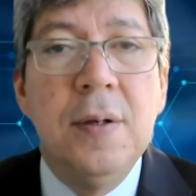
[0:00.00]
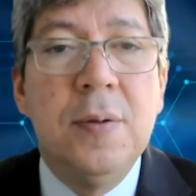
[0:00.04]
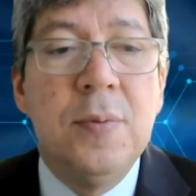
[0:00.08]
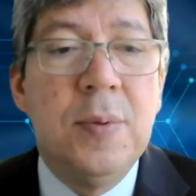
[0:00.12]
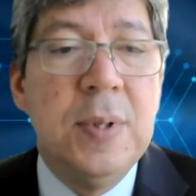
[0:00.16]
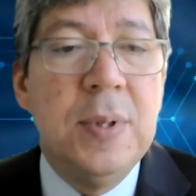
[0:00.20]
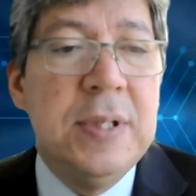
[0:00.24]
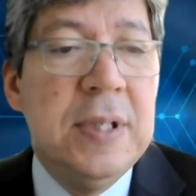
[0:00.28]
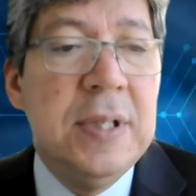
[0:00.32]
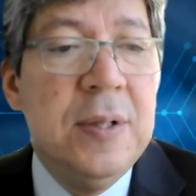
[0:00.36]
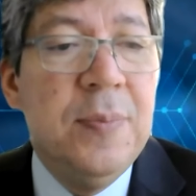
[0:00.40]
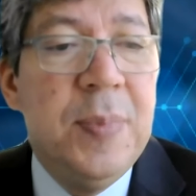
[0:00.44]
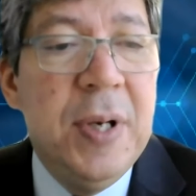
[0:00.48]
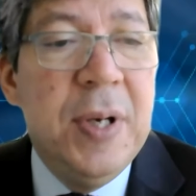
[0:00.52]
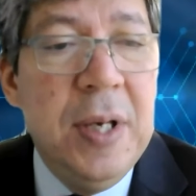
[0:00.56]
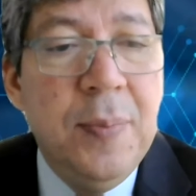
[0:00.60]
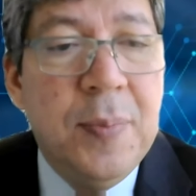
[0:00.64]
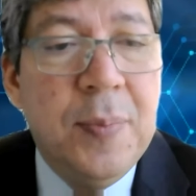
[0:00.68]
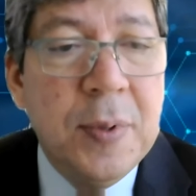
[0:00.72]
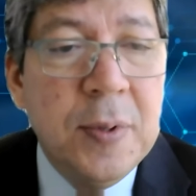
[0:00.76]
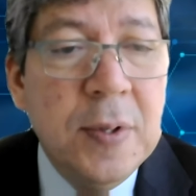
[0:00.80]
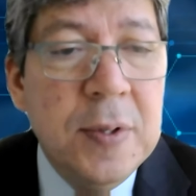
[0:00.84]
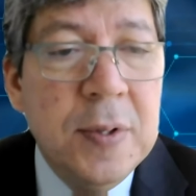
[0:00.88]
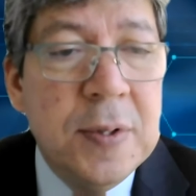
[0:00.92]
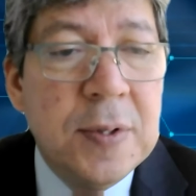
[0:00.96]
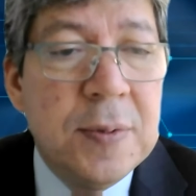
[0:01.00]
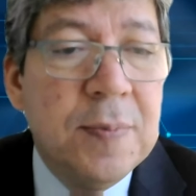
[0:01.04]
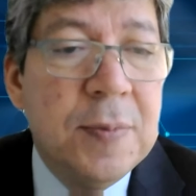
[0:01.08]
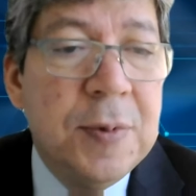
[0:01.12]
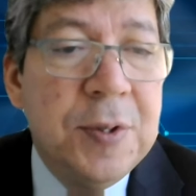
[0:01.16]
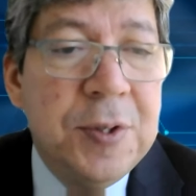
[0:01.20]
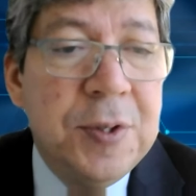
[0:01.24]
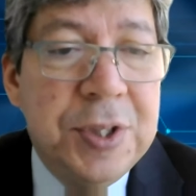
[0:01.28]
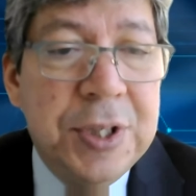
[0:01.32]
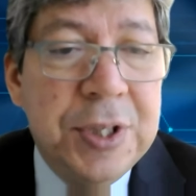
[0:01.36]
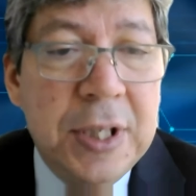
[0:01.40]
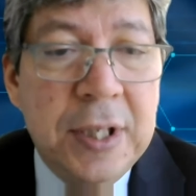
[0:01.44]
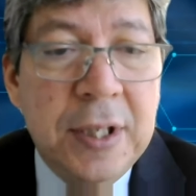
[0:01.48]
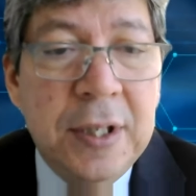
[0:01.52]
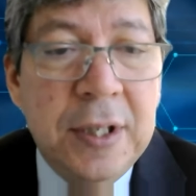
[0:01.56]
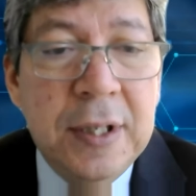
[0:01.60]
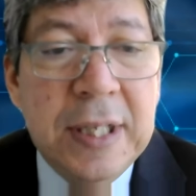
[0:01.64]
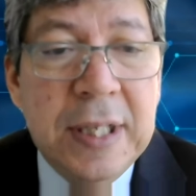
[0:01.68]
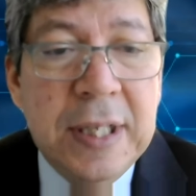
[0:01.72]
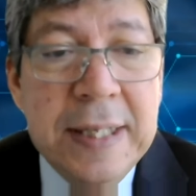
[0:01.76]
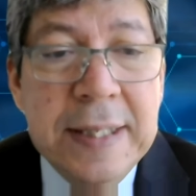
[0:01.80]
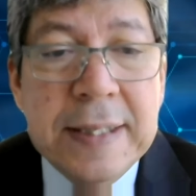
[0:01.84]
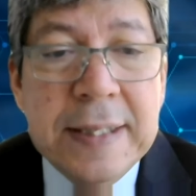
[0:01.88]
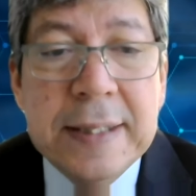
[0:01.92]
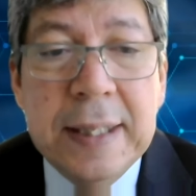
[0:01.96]
Recent papers
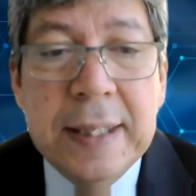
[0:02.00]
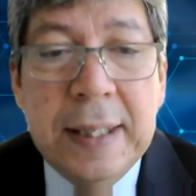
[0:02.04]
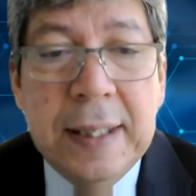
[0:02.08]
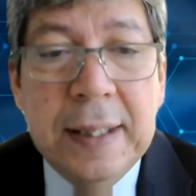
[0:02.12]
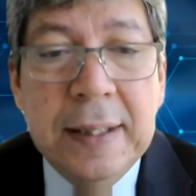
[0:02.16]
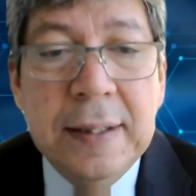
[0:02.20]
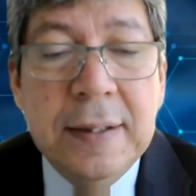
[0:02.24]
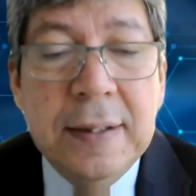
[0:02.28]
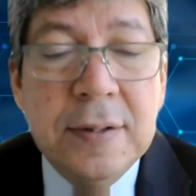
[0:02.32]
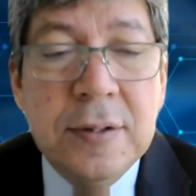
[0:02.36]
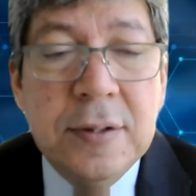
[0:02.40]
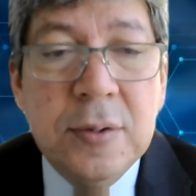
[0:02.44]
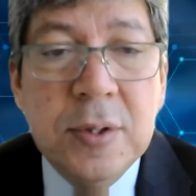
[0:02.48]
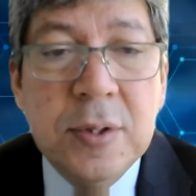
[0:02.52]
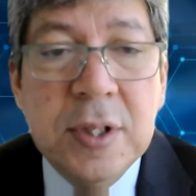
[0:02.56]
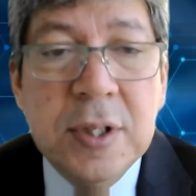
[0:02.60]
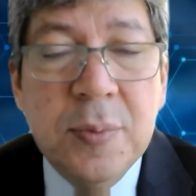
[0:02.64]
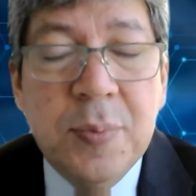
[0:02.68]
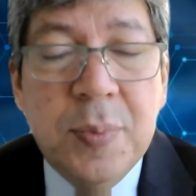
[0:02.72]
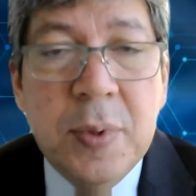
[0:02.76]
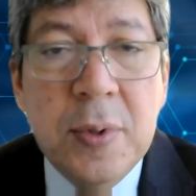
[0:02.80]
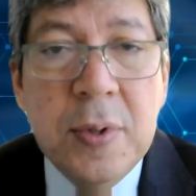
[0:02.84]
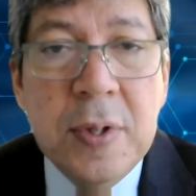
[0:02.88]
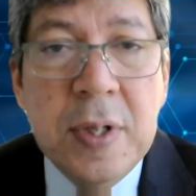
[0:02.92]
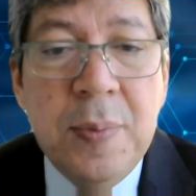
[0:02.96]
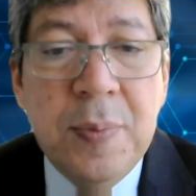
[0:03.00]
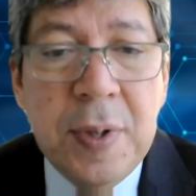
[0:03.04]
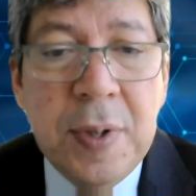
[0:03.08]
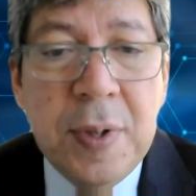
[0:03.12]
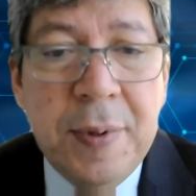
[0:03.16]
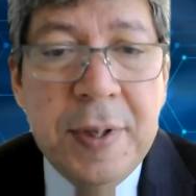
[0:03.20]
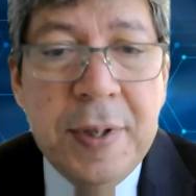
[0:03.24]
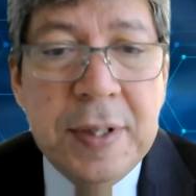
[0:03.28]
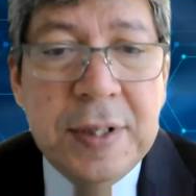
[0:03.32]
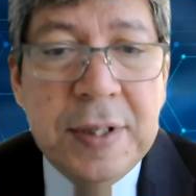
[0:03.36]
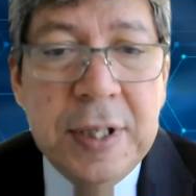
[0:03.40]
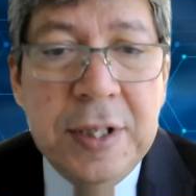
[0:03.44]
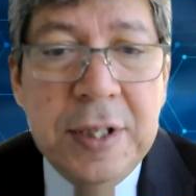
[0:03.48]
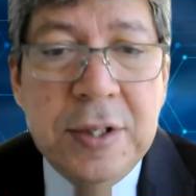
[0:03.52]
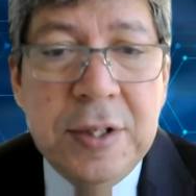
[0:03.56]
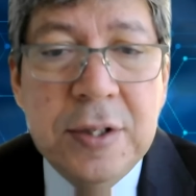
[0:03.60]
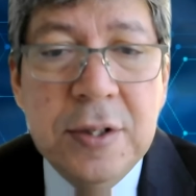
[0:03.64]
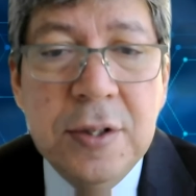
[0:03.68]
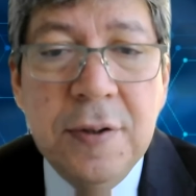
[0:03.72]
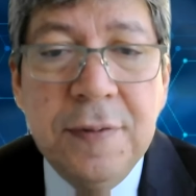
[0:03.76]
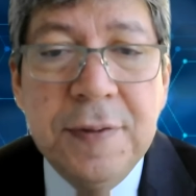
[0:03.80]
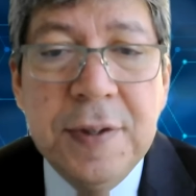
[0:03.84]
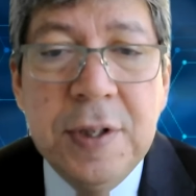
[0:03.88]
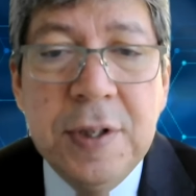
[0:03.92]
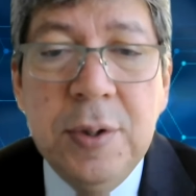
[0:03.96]
shared insight to support the
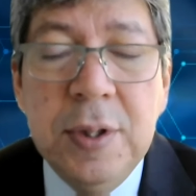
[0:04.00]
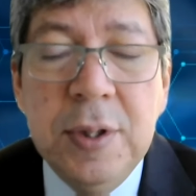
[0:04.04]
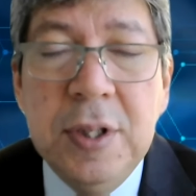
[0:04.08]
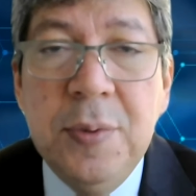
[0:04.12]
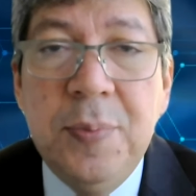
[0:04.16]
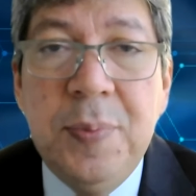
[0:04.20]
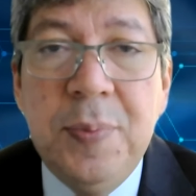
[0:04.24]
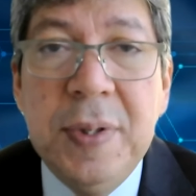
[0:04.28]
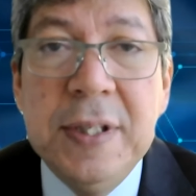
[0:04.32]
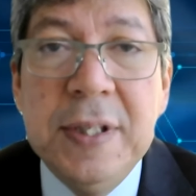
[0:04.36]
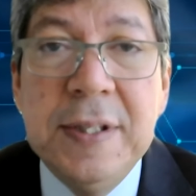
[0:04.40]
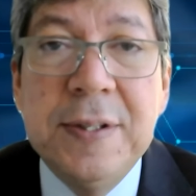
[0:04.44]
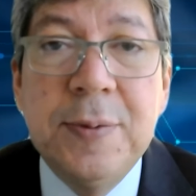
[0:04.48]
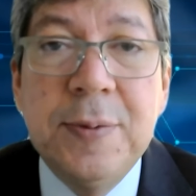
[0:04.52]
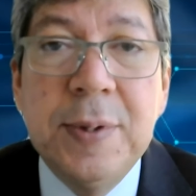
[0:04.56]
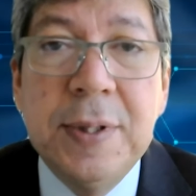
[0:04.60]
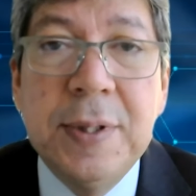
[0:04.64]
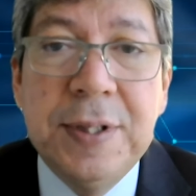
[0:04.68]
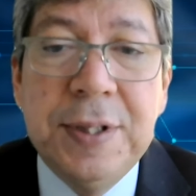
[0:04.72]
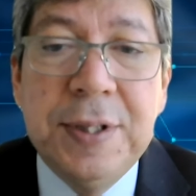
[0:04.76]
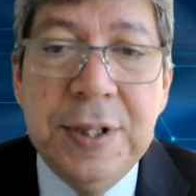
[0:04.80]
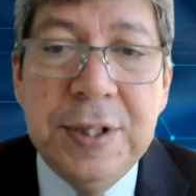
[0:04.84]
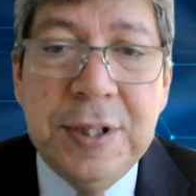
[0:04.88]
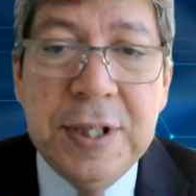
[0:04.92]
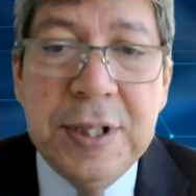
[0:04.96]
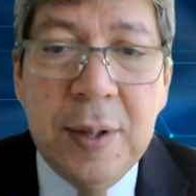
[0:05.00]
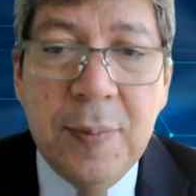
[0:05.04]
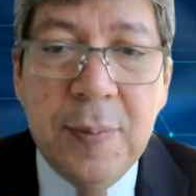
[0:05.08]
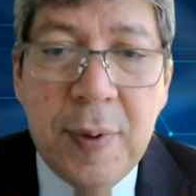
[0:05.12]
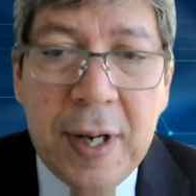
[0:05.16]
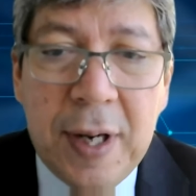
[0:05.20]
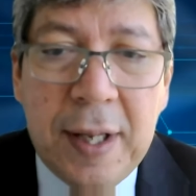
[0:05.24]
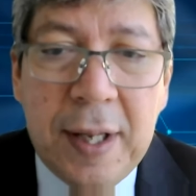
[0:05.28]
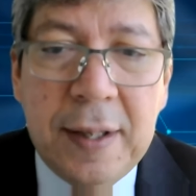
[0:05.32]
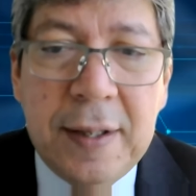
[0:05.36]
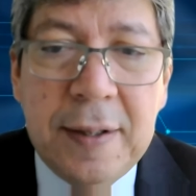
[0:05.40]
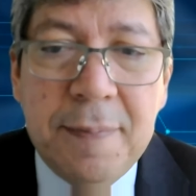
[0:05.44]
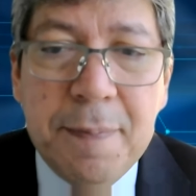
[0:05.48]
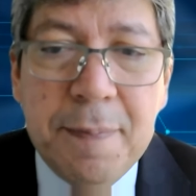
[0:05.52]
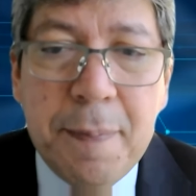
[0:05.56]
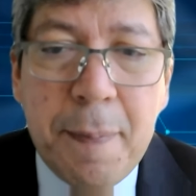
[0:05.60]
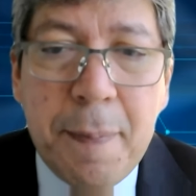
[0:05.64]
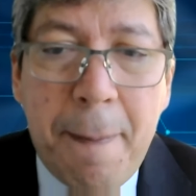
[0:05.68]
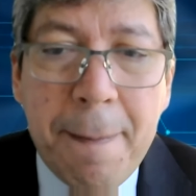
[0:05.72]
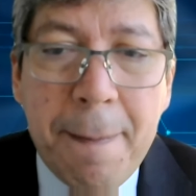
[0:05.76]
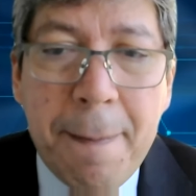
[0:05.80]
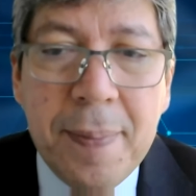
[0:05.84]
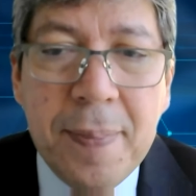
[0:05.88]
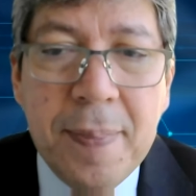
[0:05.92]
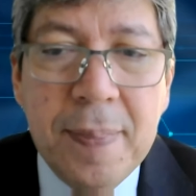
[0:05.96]
implementation of the UNDP strategic plan
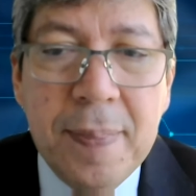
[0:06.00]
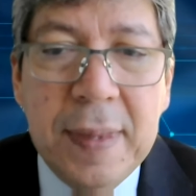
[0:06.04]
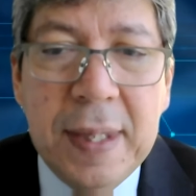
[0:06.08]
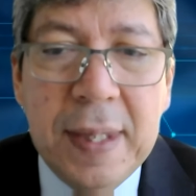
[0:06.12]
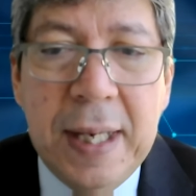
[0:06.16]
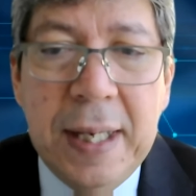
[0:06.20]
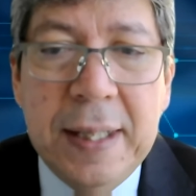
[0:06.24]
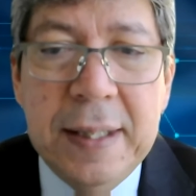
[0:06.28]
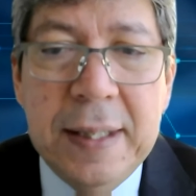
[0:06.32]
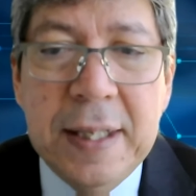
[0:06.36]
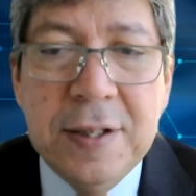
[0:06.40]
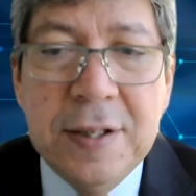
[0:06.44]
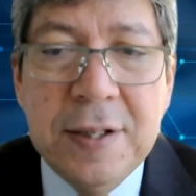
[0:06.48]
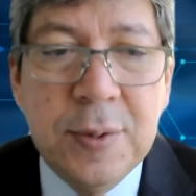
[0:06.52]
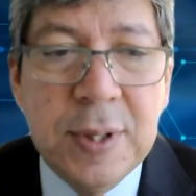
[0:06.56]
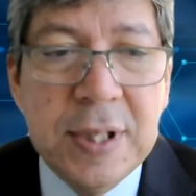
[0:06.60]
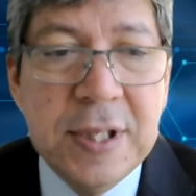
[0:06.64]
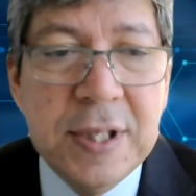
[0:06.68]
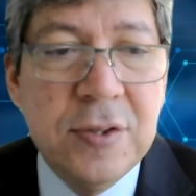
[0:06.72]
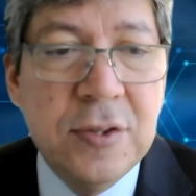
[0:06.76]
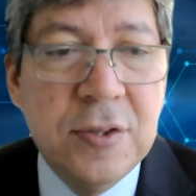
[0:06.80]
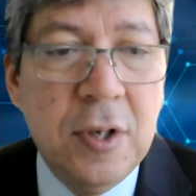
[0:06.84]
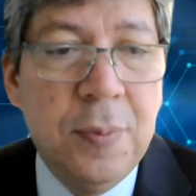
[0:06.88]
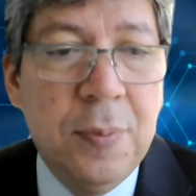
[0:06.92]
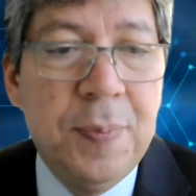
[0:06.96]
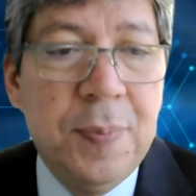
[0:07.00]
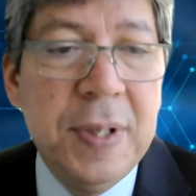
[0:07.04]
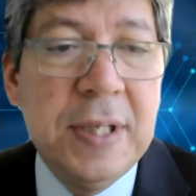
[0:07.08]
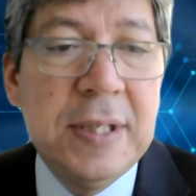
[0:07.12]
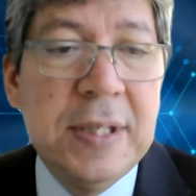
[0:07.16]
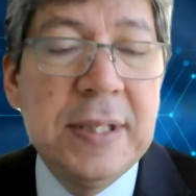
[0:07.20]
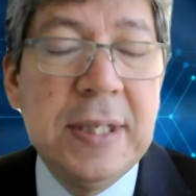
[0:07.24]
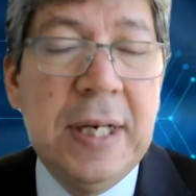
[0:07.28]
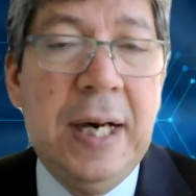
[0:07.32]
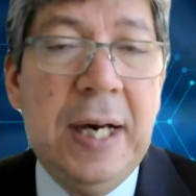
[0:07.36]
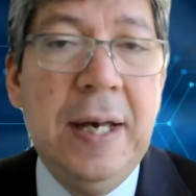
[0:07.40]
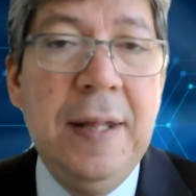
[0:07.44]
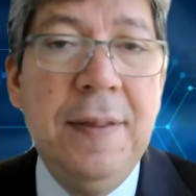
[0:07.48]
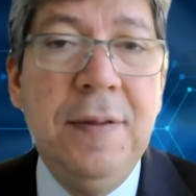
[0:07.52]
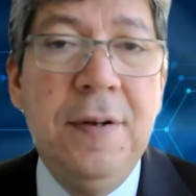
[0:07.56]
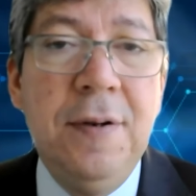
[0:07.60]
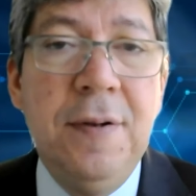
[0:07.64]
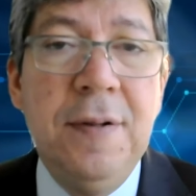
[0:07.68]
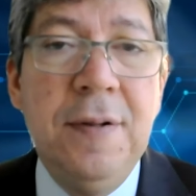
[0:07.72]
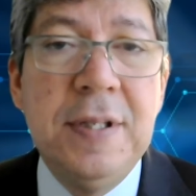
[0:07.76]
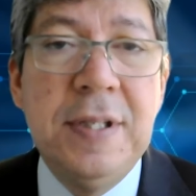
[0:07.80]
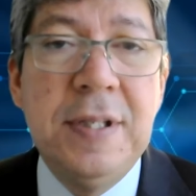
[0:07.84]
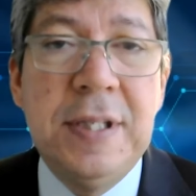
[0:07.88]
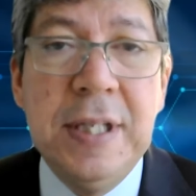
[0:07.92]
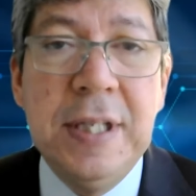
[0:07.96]
and address topics
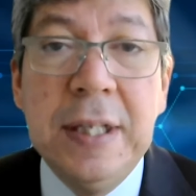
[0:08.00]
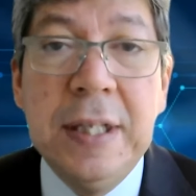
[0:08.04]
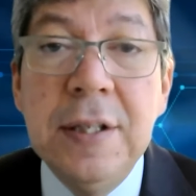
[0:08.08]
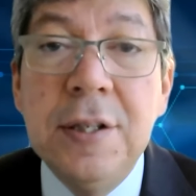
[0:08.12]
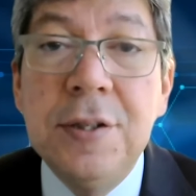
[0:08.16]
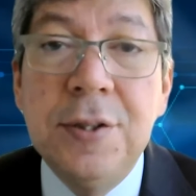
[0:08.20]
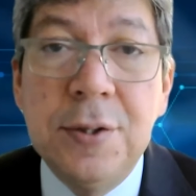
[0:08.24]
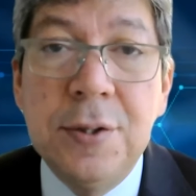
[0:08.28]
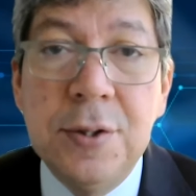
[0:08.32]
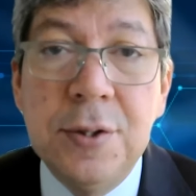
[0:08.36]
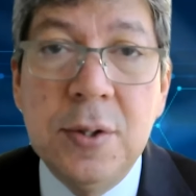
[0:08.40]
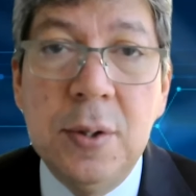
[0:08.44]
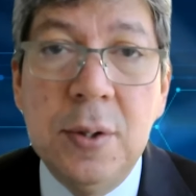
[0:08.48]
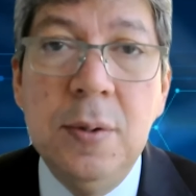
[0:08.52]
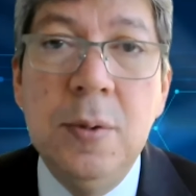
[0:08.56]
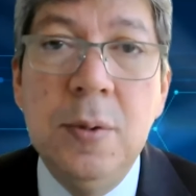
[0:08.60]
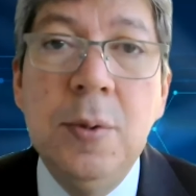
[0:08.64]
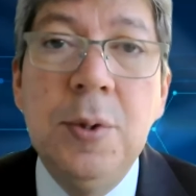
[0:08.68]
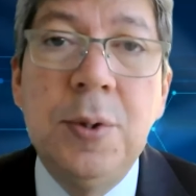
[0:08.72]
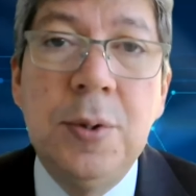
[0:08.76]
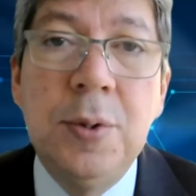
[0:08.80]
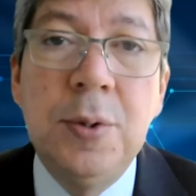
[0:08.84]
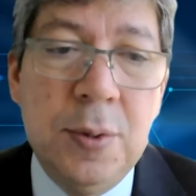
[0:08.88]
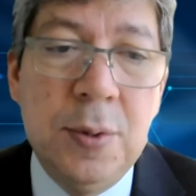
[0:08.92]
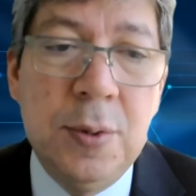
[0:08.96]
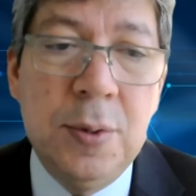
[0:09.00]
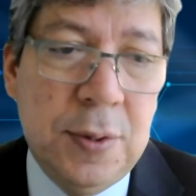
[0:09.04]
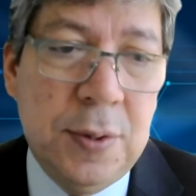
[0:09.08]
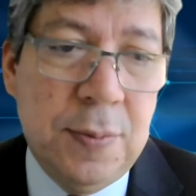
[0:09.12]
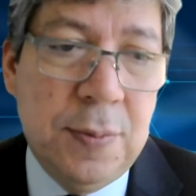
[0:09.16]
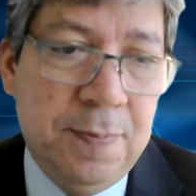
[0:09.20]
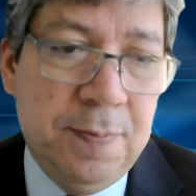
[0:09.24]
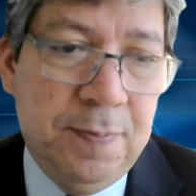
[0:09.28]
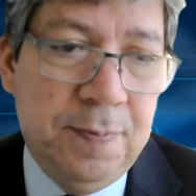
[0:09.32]
under the signature solutions.